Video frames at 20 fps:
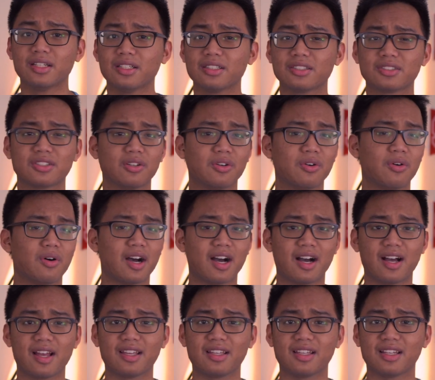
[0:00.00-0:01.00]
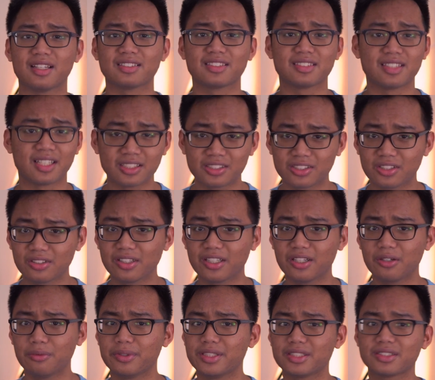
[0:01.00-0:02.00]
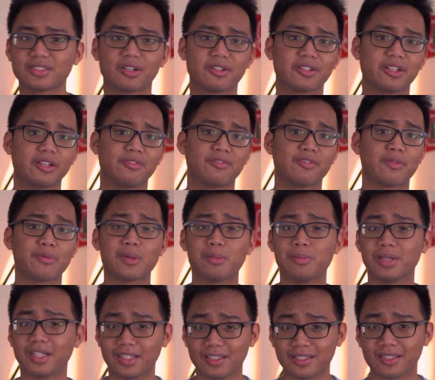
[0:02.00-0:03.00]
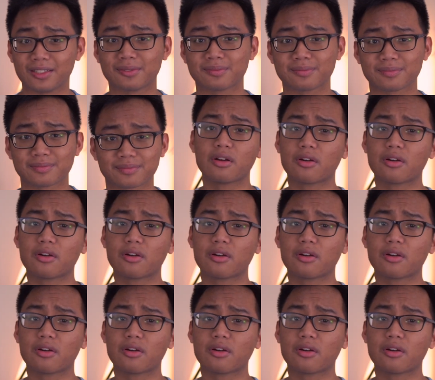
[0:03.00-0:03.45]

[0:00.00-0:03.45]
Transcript: so I essentially restarted from the beginning.